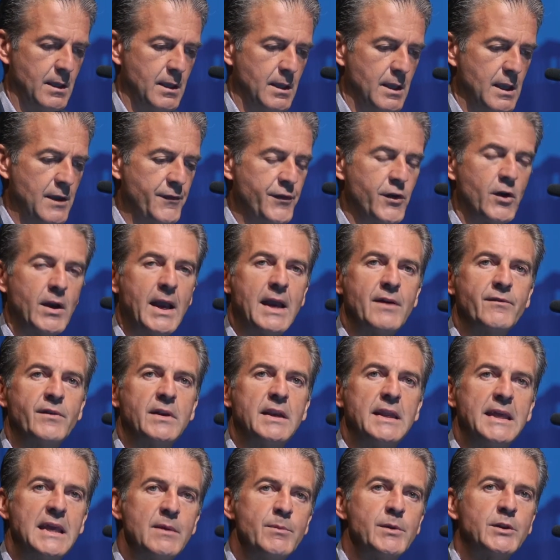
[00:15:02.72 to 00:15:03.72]
If you have
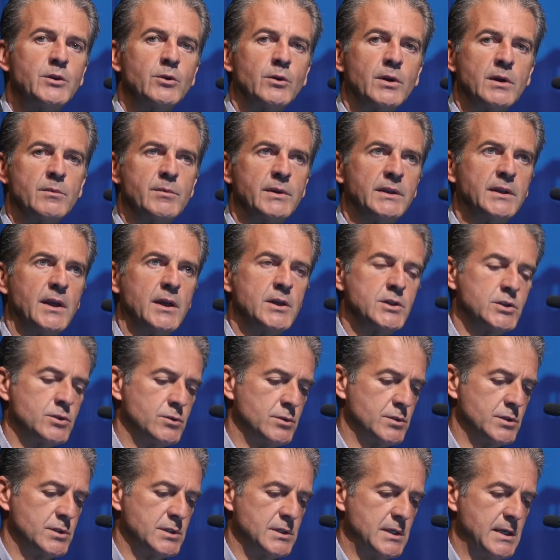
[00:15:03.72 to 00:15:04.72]
inhibitory
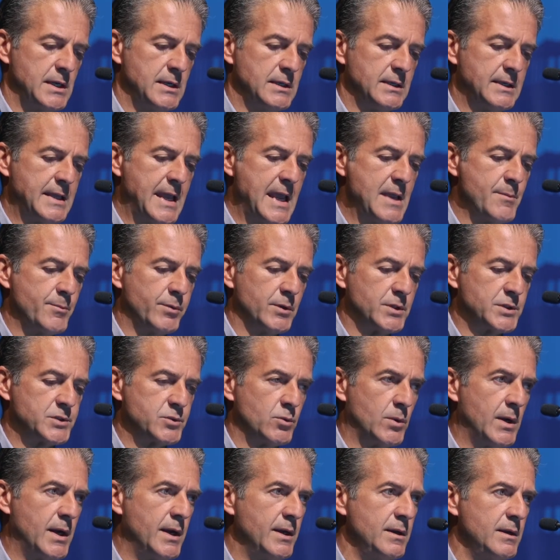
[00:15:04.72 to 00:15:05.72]
mutations in
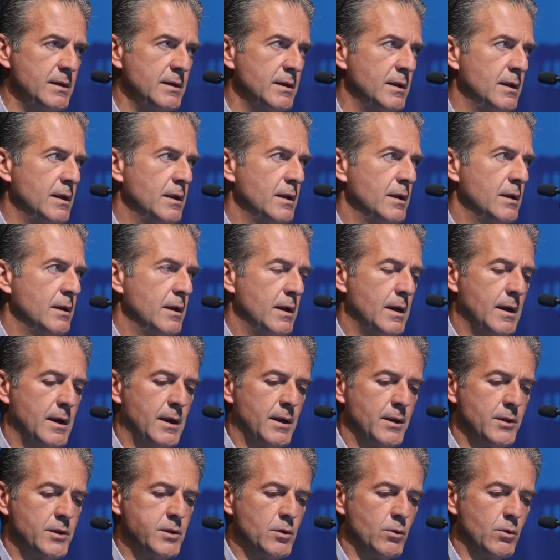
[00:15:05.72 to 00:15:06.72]
KBLS1,
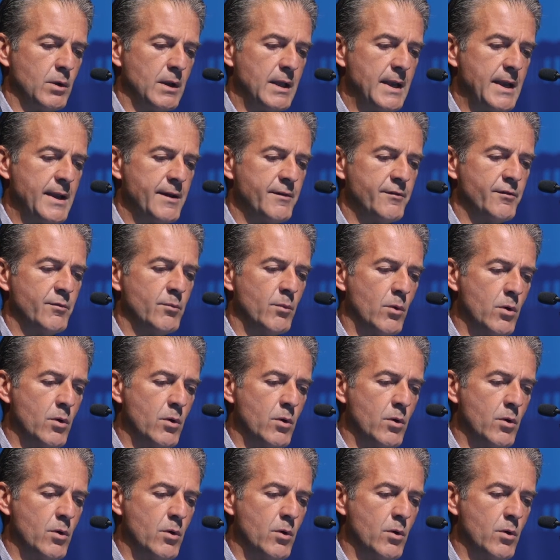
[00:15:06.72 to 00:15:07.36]
you will have